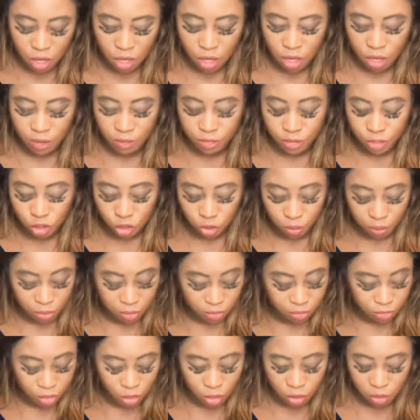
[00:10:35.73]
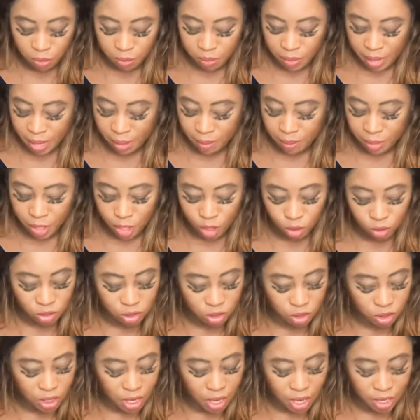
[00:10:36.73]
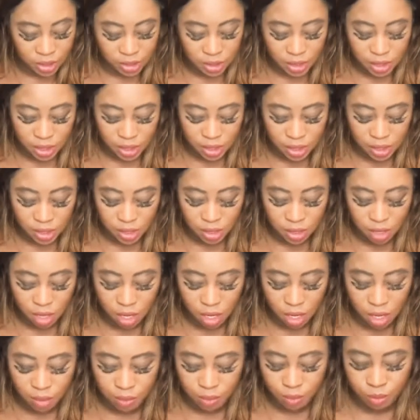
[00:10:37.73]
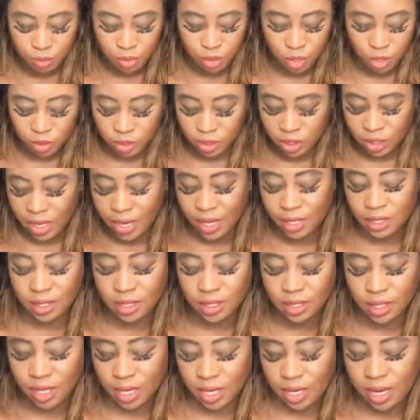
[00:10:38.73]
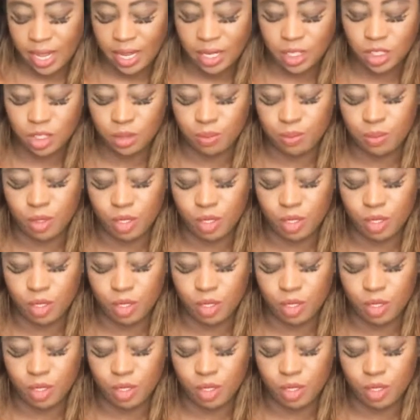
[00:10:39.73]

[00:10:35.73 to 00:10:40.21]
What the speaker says: For some of you, maybe you started a connection,